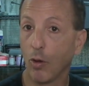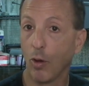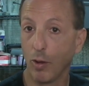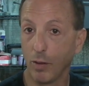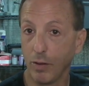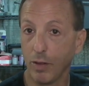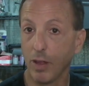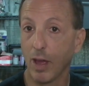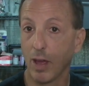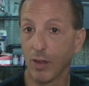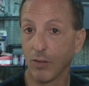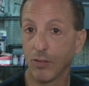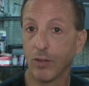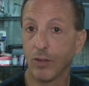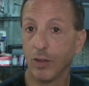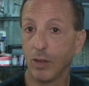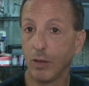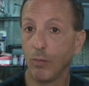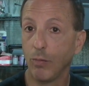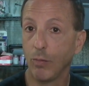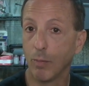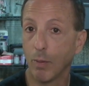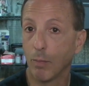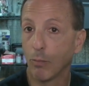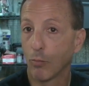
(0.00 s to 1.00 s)

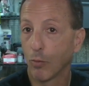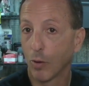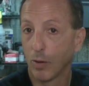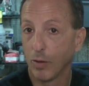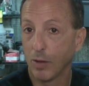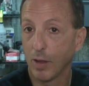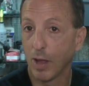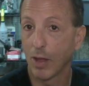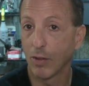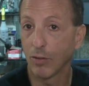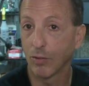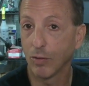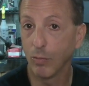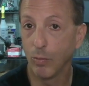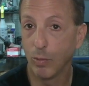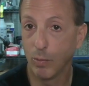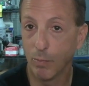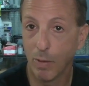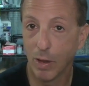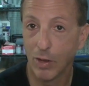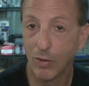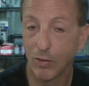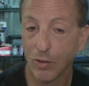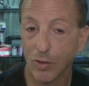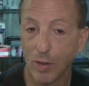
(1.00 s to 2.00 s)
Audacity, remember Audacity,
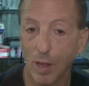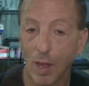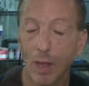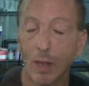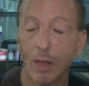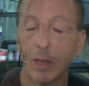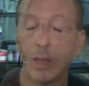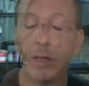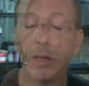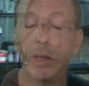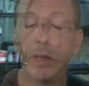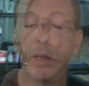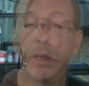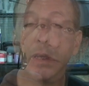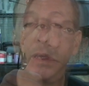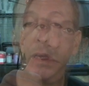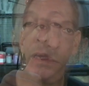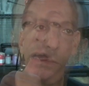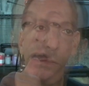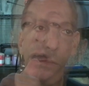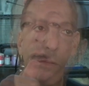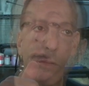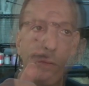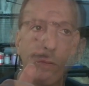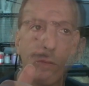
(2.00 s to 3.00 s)
we mentioned that.
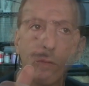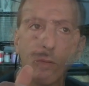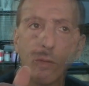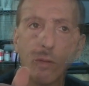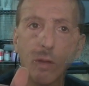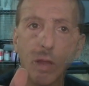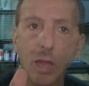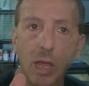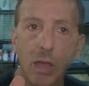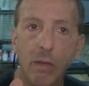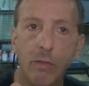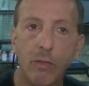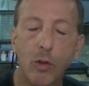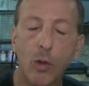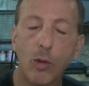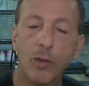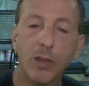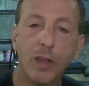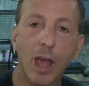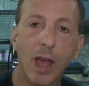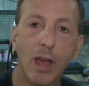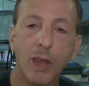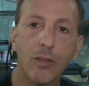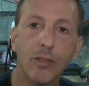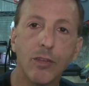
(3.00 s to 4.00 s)
Even
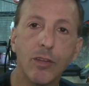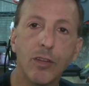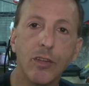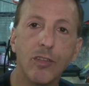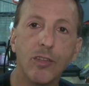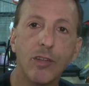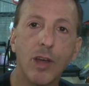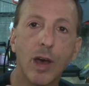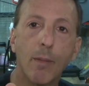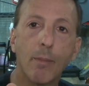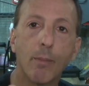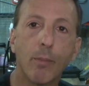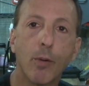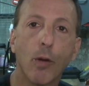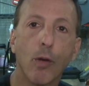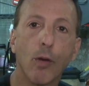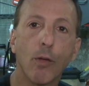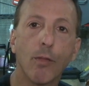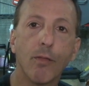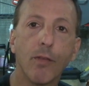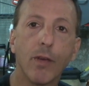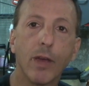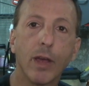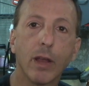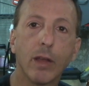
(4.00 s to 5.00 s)
Audacity is not
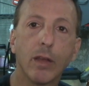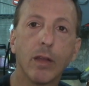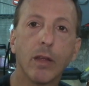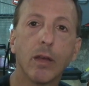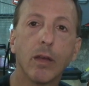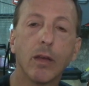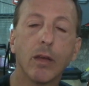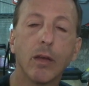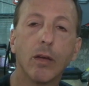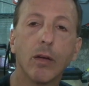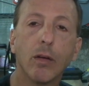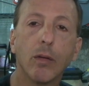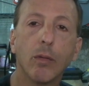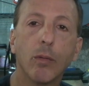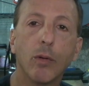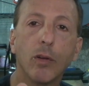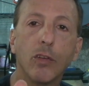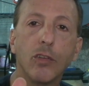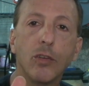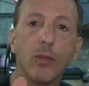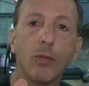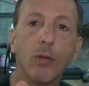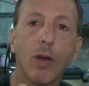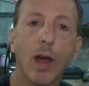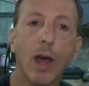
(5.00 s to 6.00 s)
perfect.
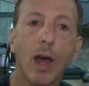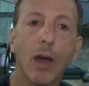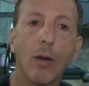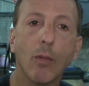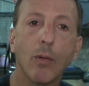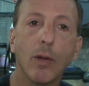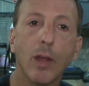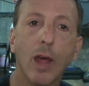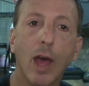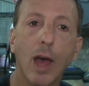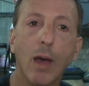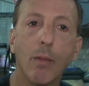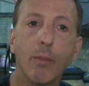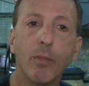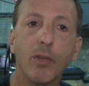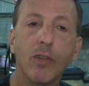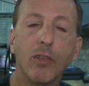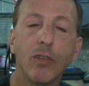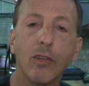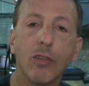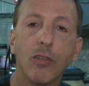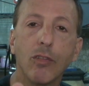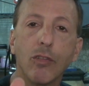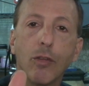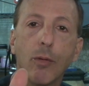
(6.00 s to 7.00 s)
What, ha what
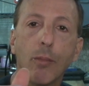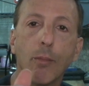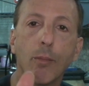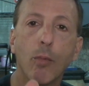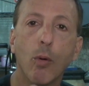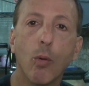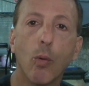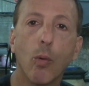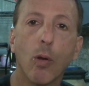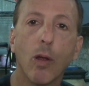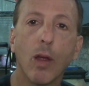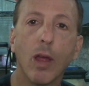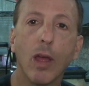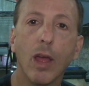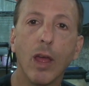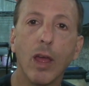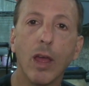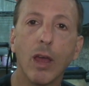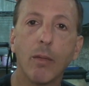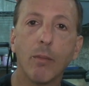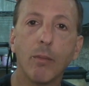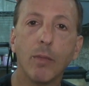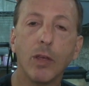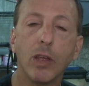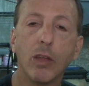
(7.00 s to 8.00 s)
happens is the more
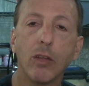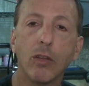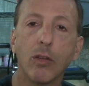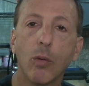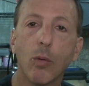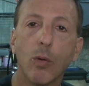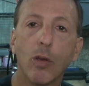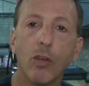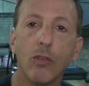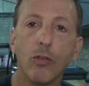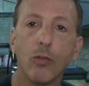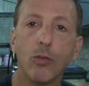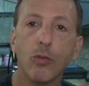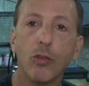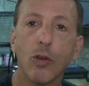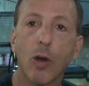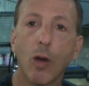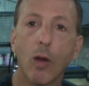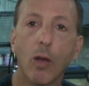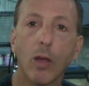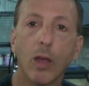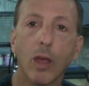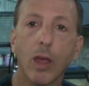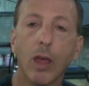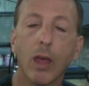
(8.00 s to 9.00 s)
ambient noise you
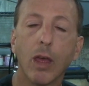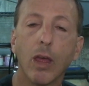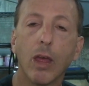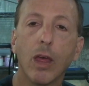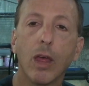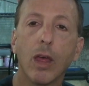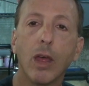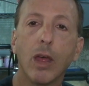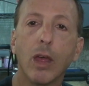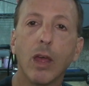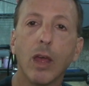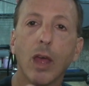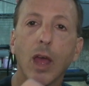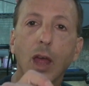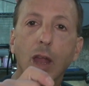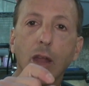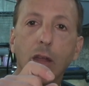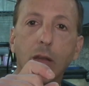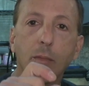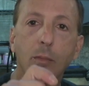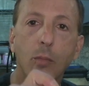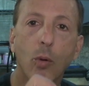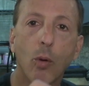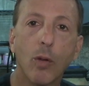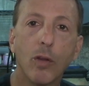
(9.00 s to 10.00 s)
target,
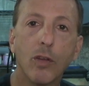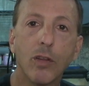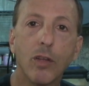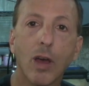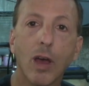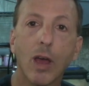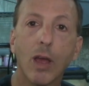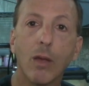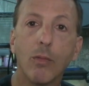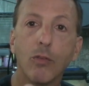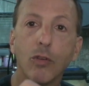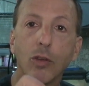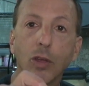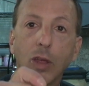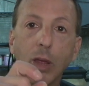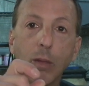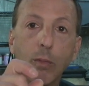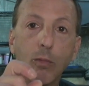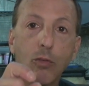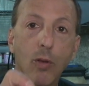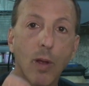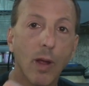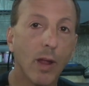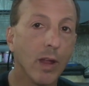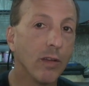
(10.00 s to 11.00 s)
and the more times you
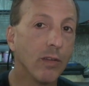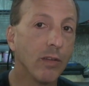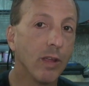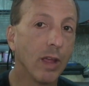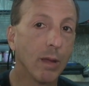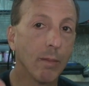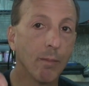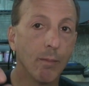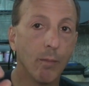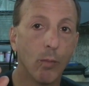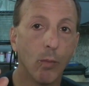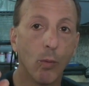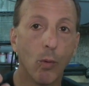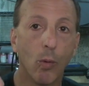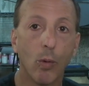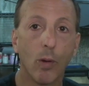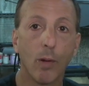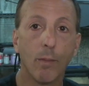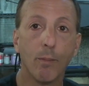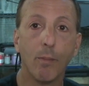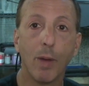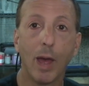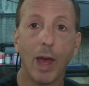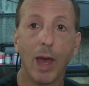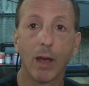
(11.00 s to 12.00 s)
keep trying to take
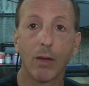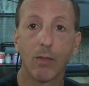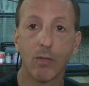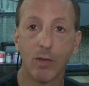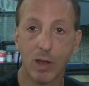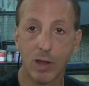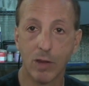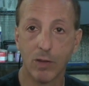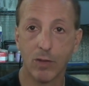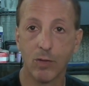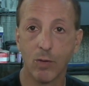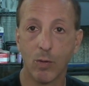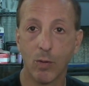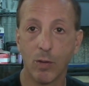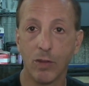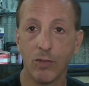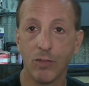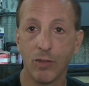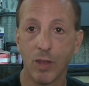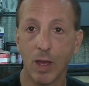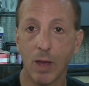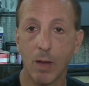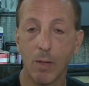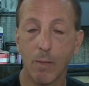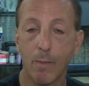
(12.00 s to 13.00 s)
more background
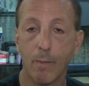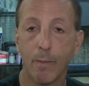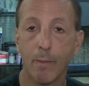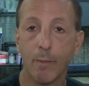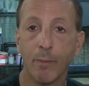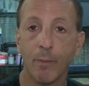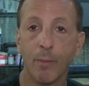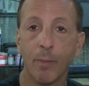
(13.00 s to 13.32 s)
noise out,